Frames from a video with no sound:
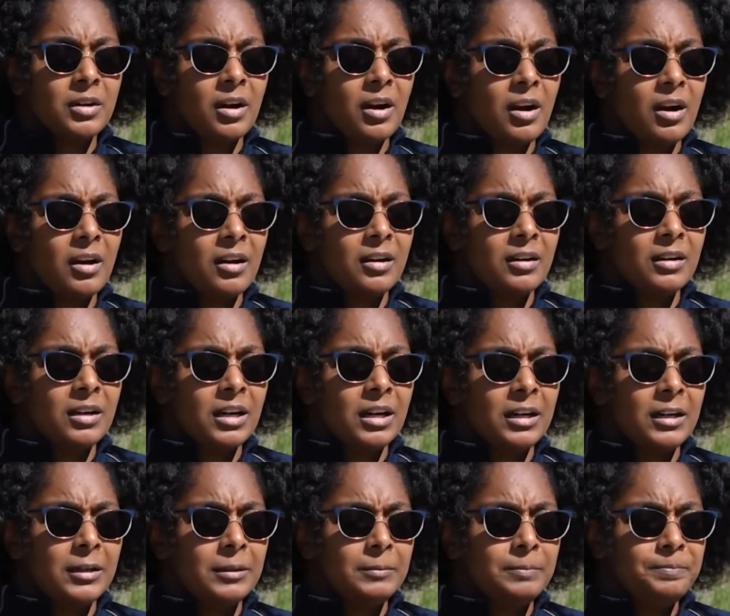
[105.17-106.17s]
are
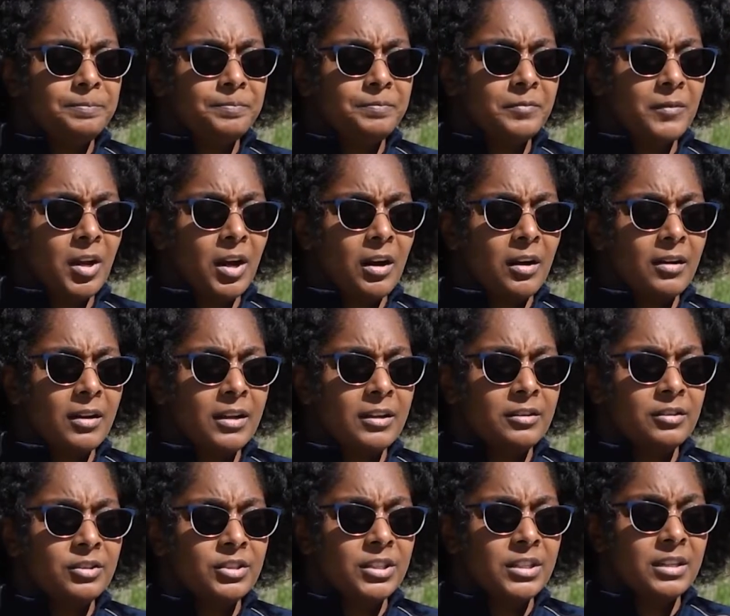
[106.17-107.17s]
um, our
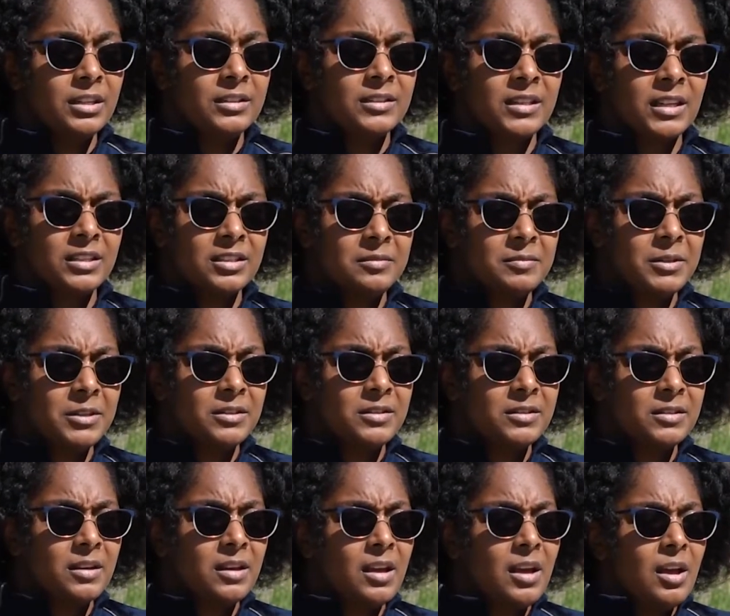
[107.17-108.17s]
energy
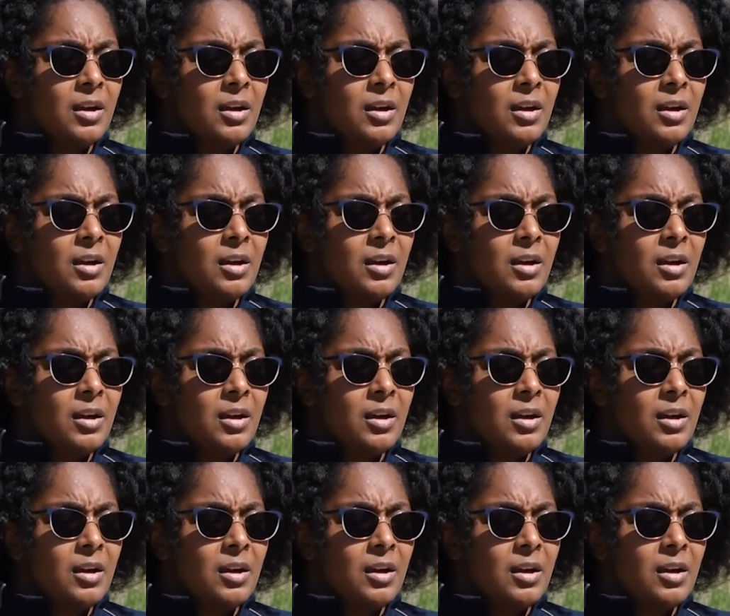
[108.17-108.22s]
assessments.